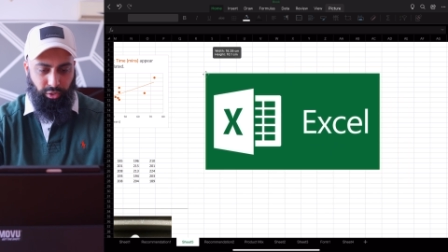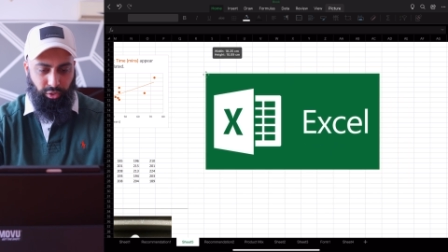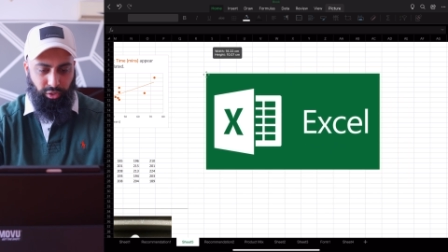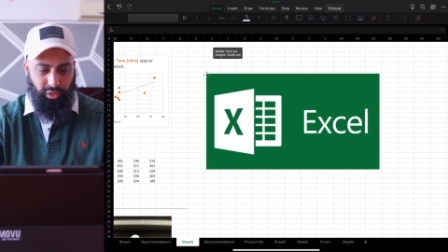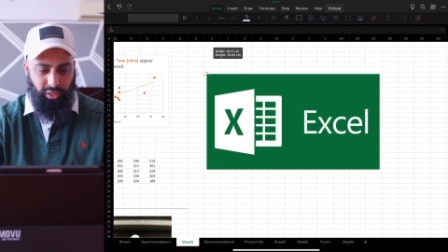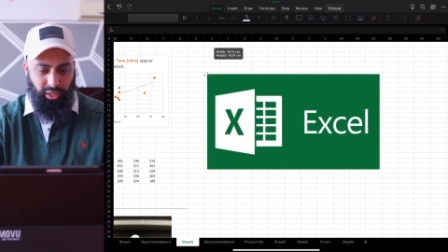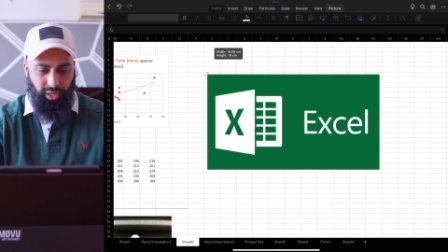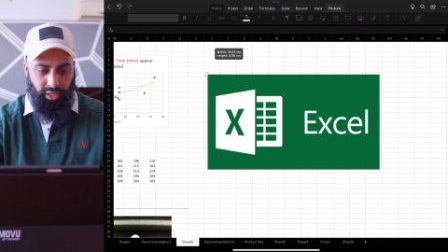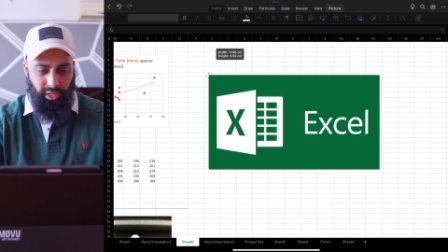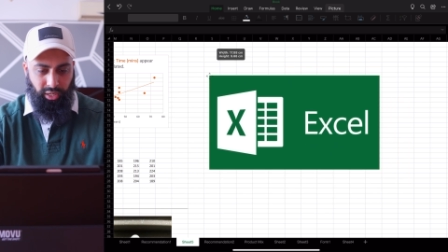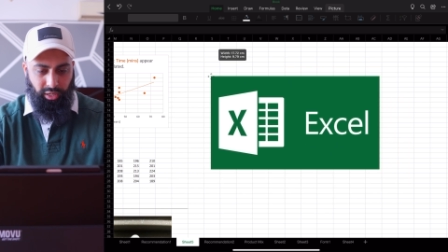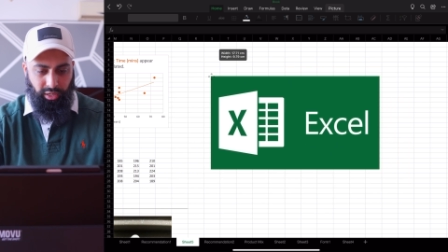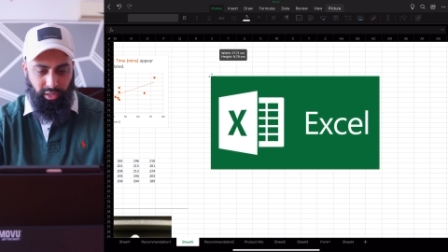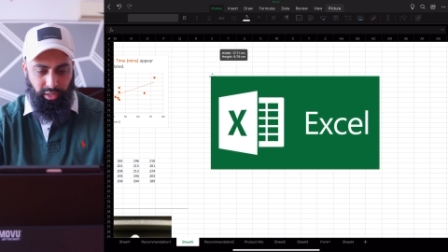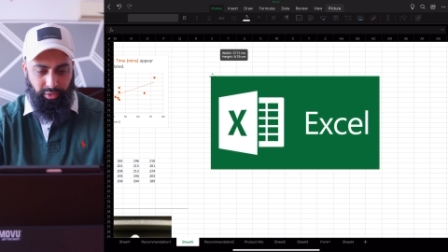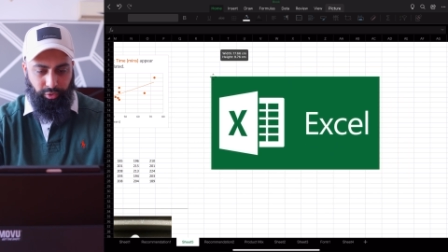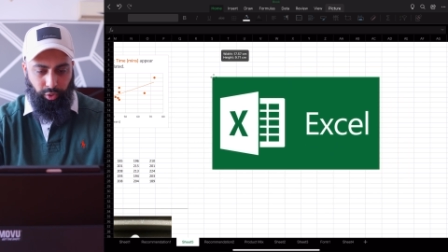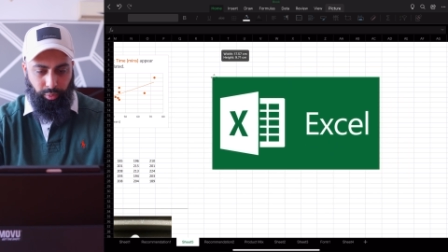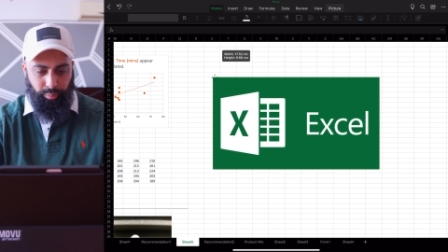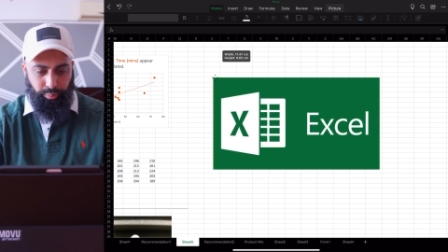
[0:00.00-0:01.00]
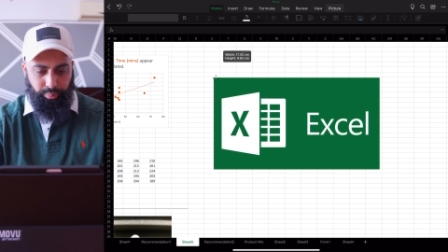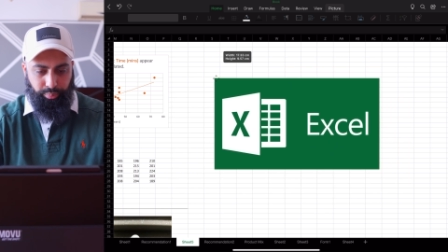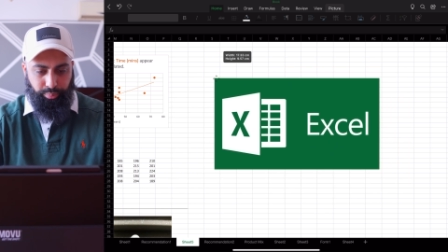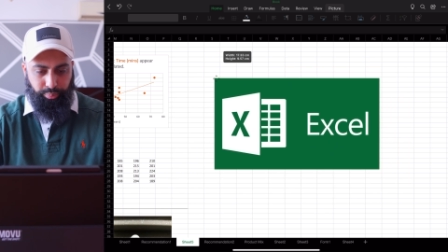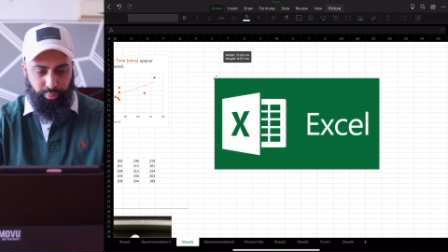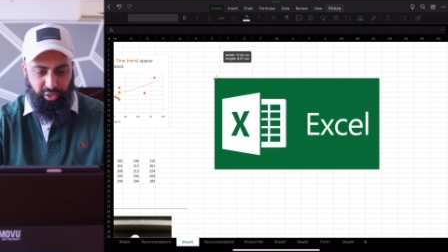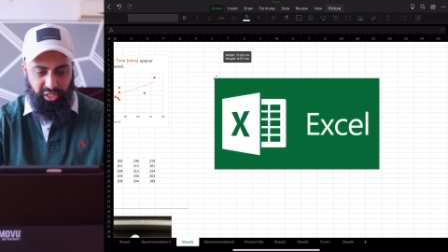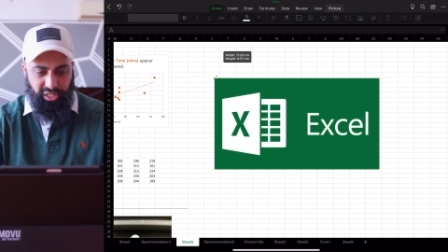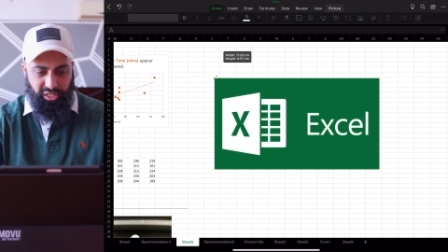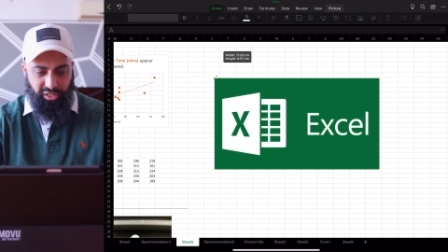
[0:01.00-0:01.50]
Look, I've got
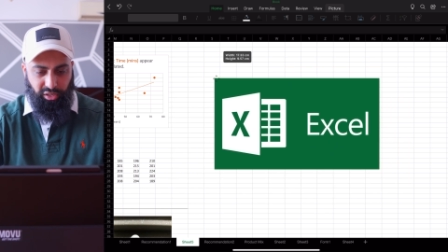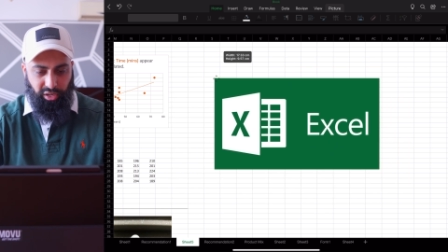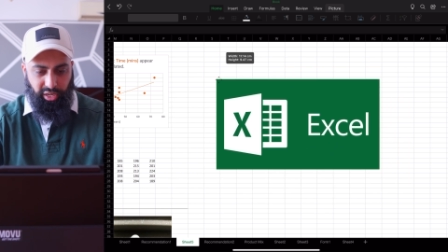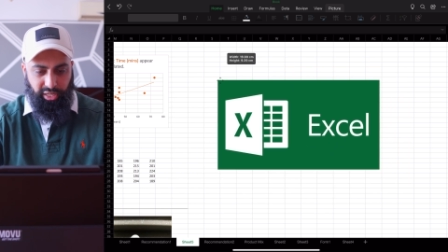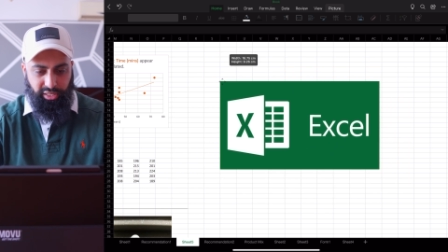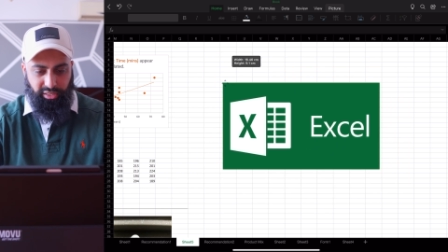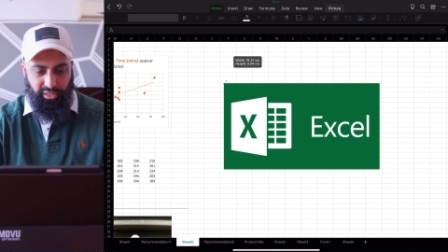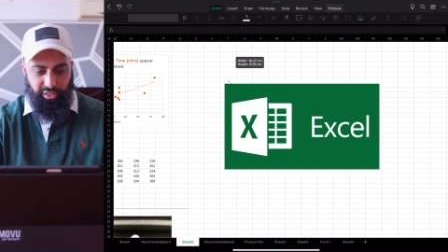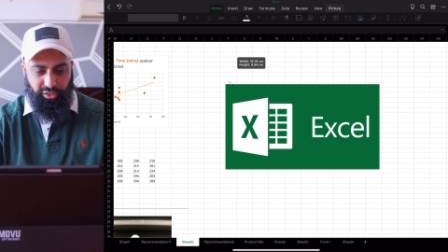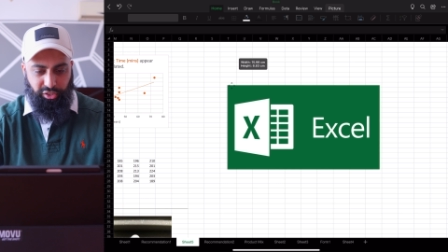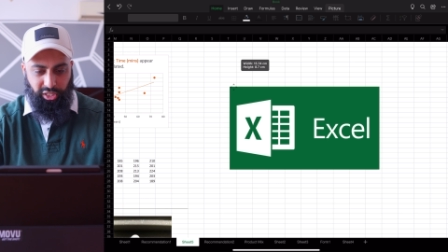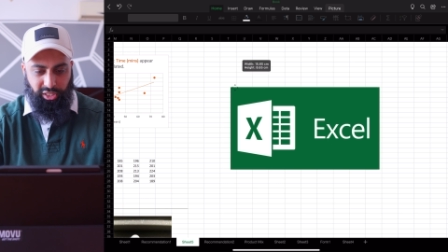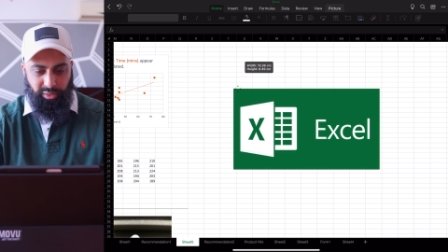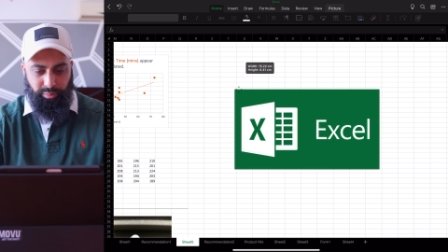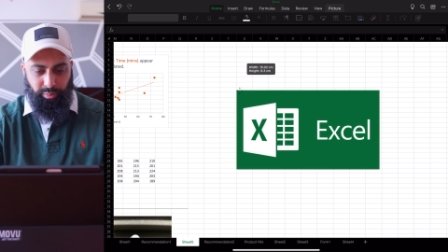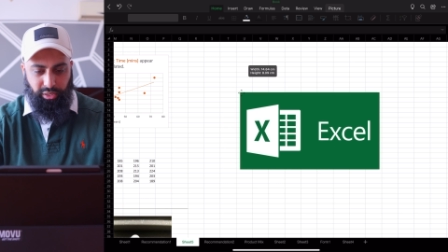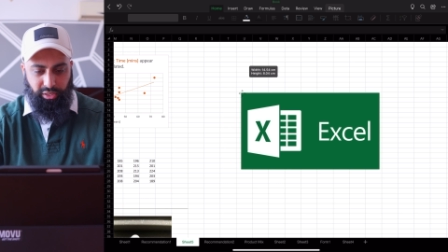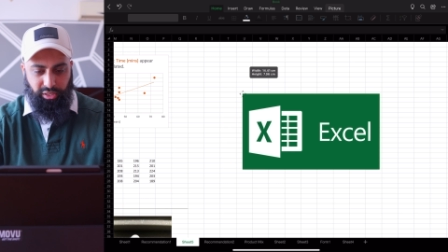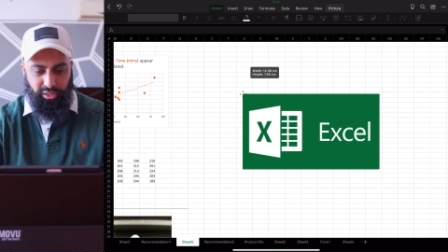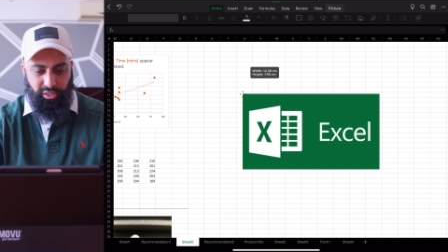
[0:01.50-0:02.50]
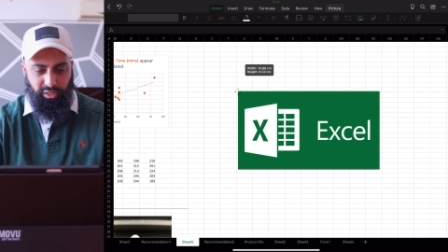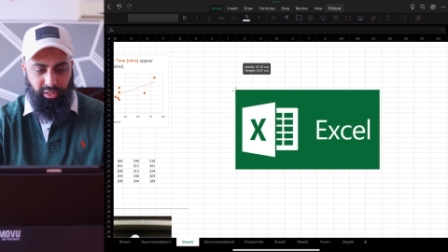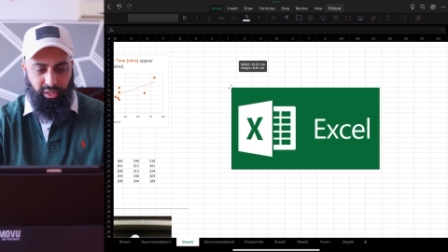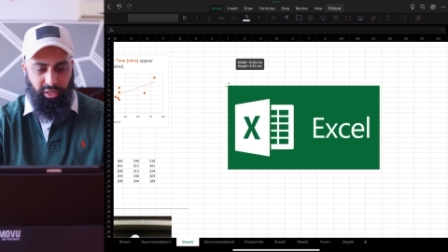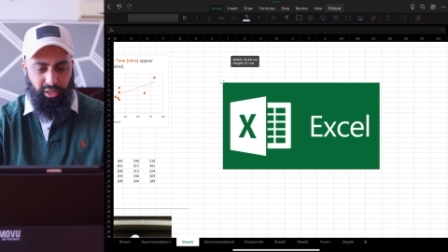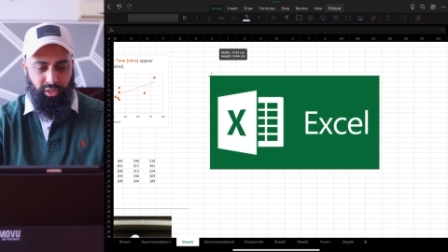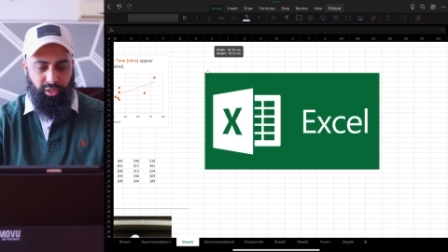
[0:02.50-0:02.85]
precise adjustments